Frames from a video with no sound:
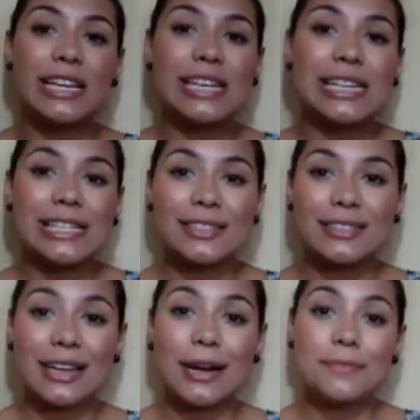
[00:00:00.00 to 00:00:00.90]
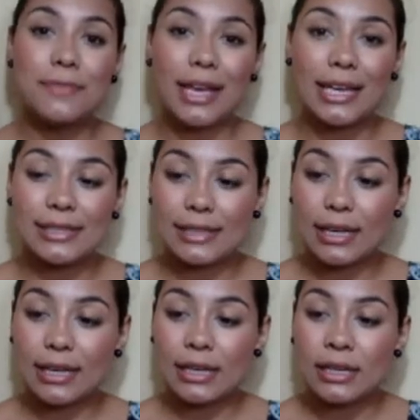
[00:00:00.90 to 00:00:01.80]
is
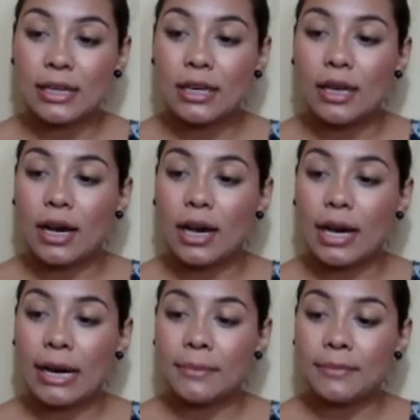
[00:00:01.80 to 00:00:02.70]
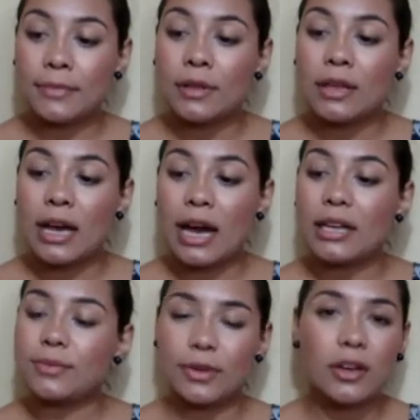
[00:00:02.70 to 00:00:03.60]
amazing. Um,
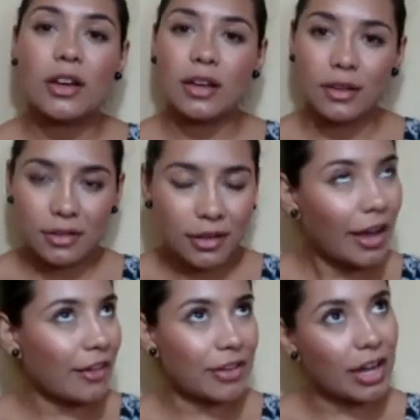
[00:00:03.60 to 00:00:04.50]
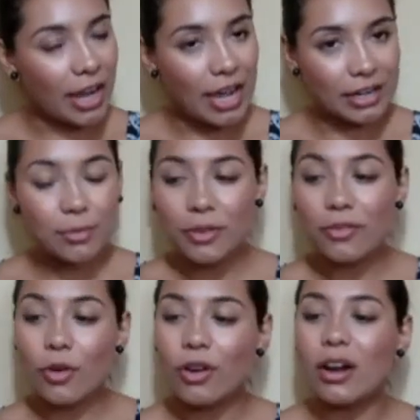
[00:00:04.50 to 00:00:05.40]
I've I've had acne
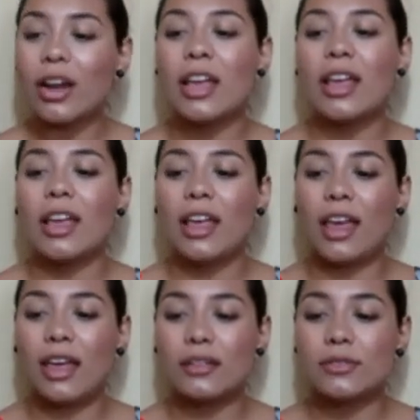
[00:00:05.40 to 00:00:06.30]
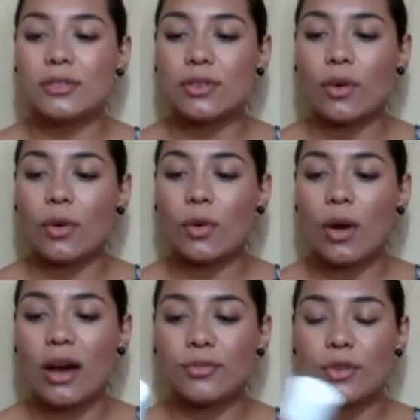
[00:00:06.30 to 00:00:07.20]
before, and so
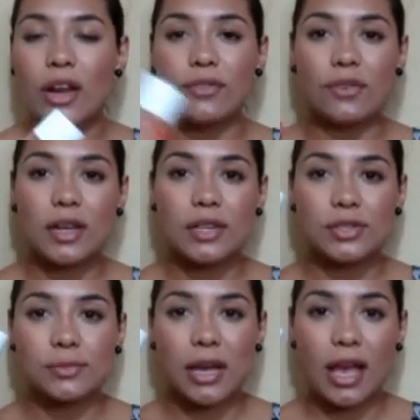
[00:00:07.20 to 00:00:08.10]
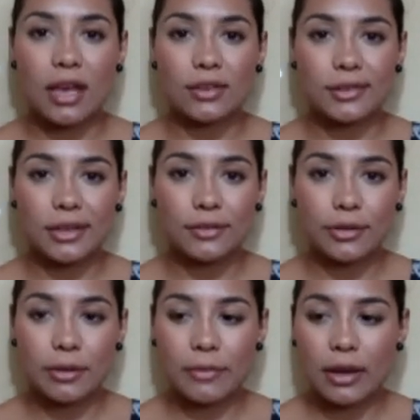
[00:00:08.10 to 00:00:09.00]
after I finished my Accutane
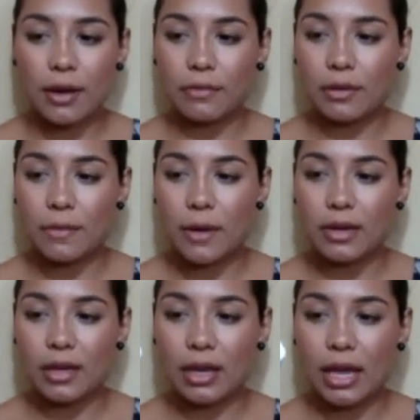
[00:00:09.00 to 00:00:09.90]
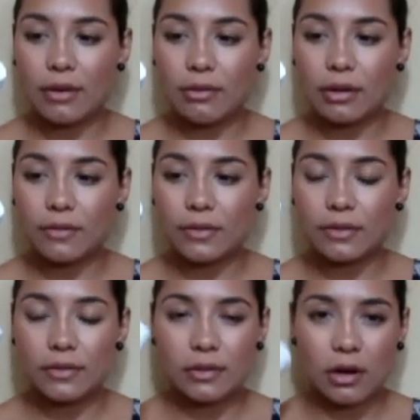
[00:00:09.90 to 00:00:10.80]
treatment, I really wanted to get rid of the
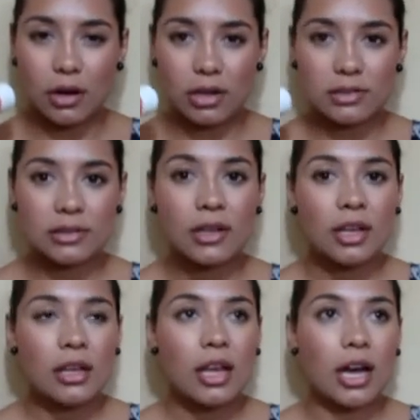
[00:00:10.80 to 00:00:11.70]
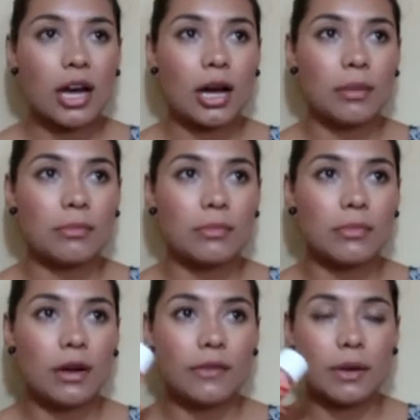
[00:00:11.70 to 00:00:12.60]
scars um,
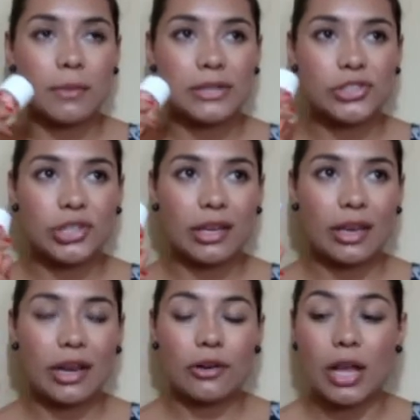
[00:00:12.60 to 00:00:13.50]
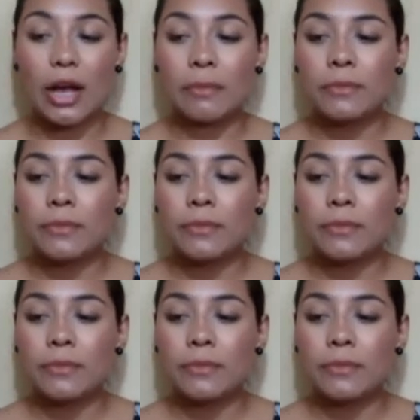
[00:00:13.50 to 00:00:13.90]
around my cheek area.